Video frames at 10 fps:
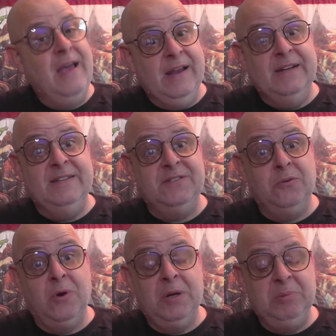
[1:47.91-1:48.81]
And it is
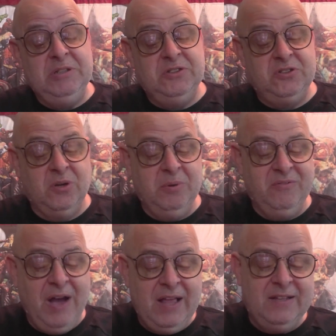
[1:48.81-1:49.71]
incredibly disturbing
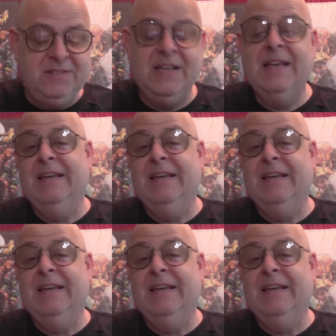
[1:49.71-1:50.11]
violence.